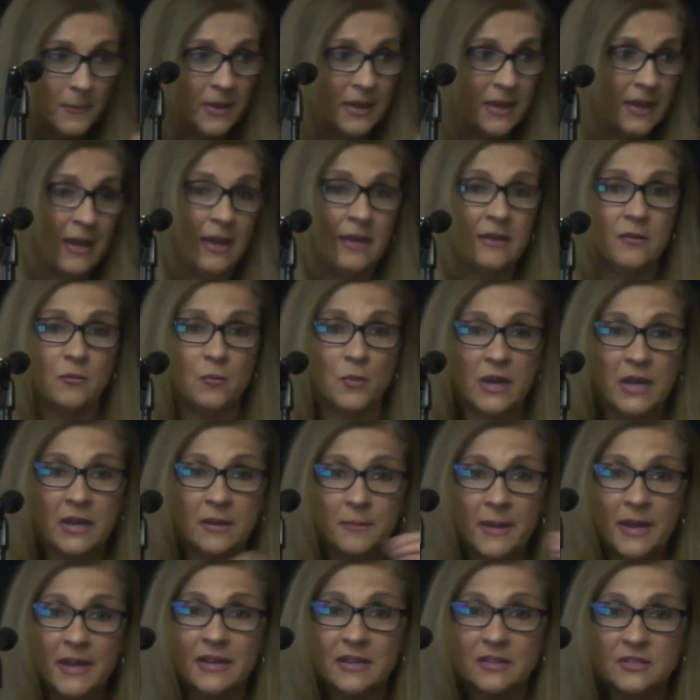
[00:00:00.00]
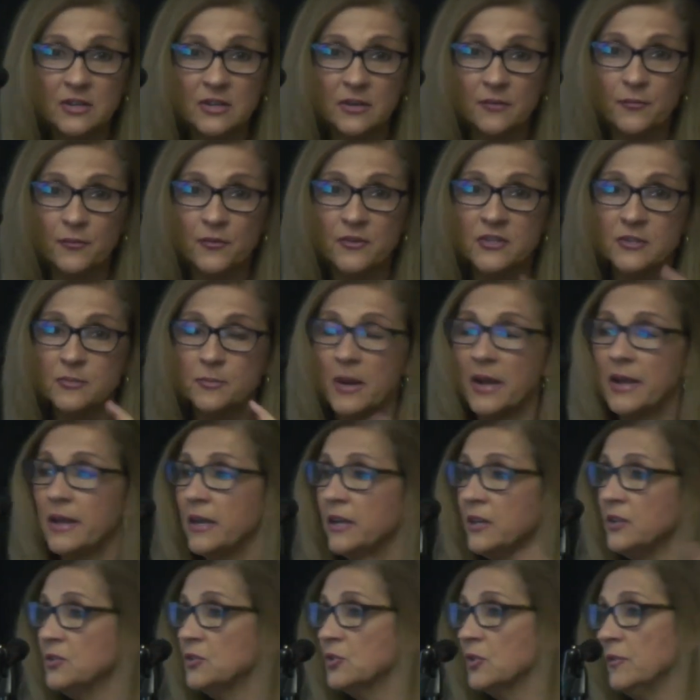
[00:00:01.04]
And we can make a difference by
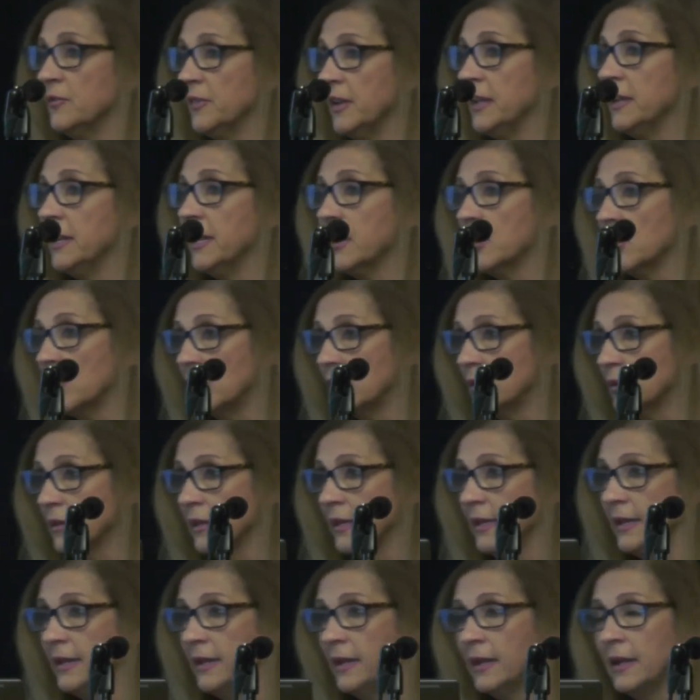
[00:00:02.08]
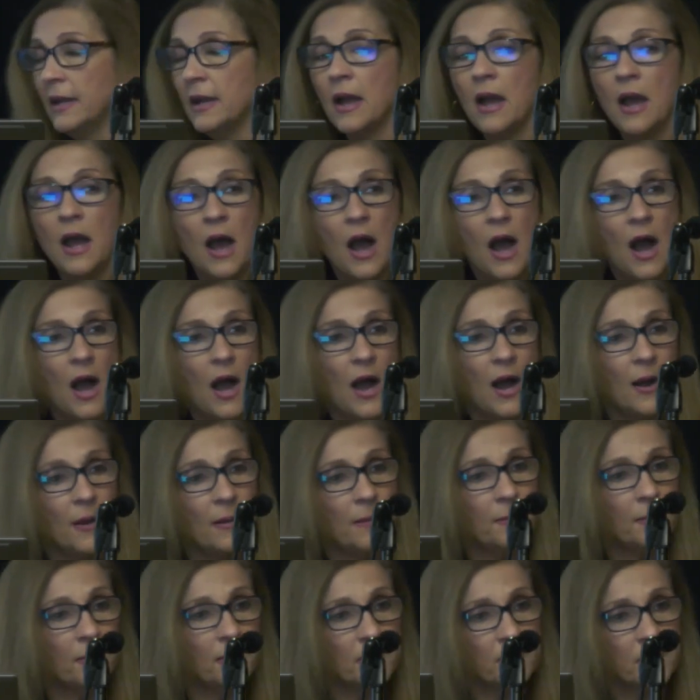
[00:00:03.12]
intervening early,
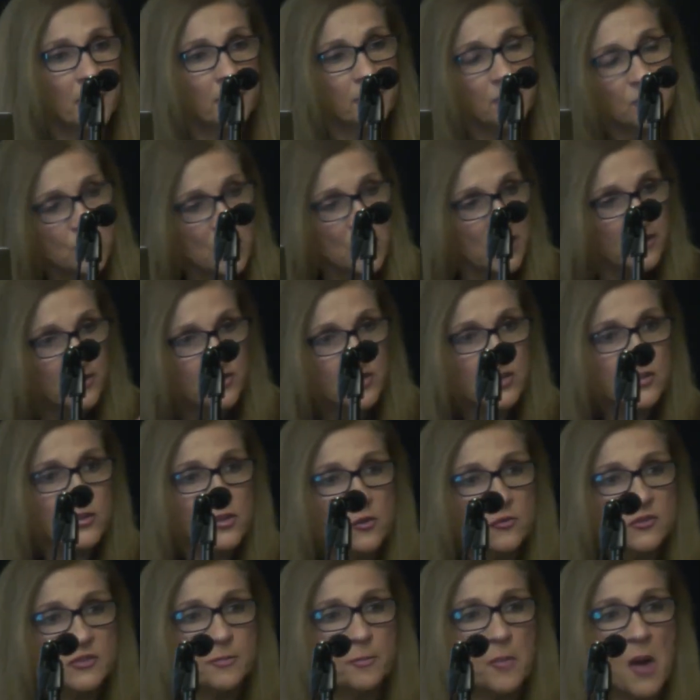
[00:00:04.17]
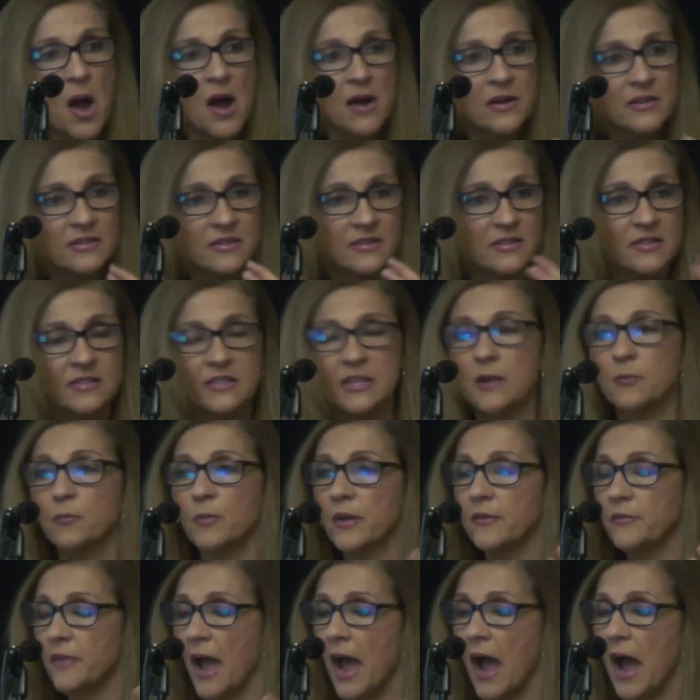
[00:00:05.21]
maybe changing those boxes that
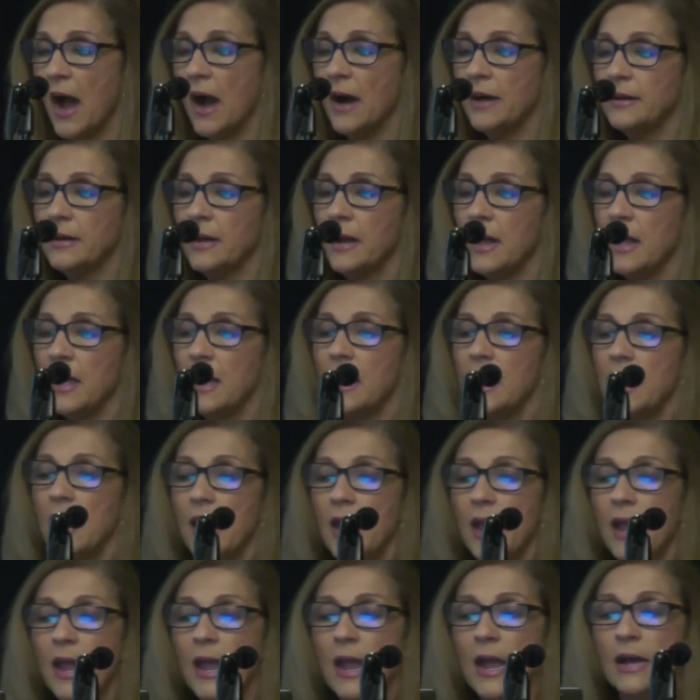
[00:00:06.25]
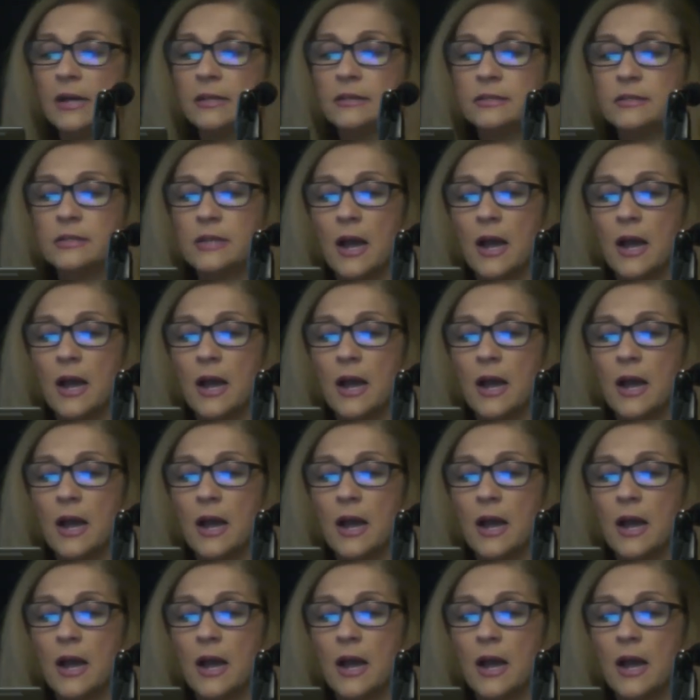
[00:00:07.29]
we've had, and